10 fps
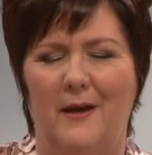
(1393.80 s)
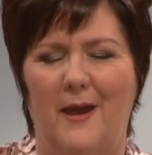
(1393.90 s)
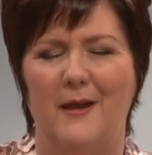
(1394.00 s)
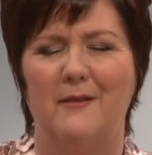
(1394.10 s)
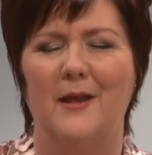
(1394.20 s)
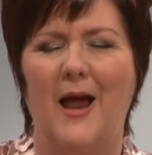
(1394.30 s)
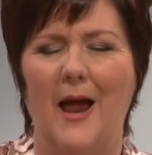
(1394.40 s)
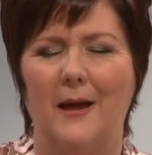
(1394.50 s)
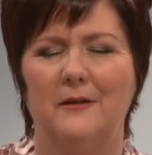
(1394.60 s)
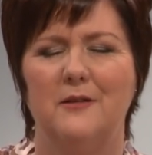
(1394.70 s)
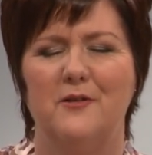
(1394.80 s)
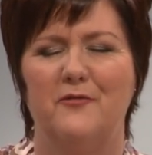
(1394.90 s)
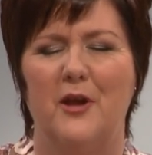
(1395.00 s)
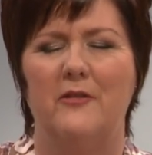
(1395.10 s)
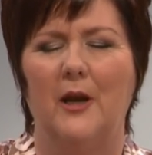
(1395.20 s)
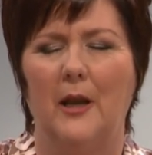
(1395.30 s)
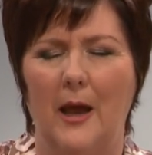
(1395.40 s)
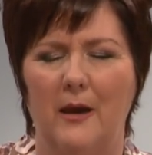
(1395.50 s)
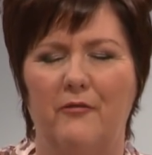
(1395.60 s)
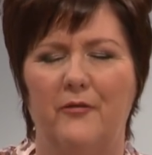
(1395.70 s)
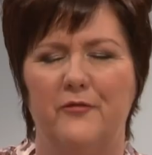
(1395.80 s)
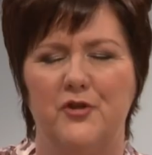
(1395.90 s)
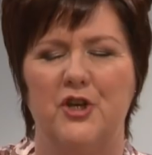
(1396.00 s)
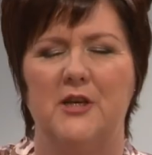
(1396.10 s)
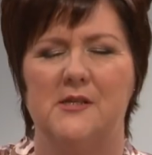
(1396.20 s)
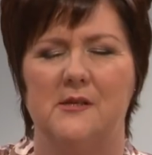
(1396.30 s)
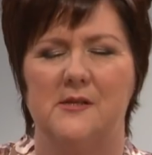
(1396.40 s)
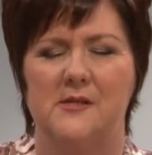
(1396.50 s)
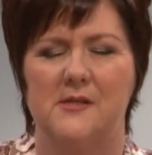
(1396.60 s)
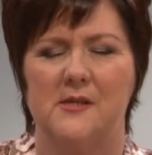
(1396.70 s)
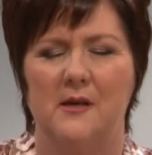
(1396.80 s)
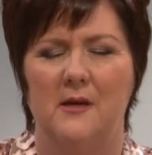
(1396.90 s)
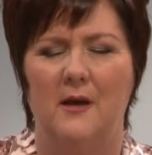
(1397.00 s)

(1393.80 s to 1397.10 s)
in the hand of, in the life of Jesus.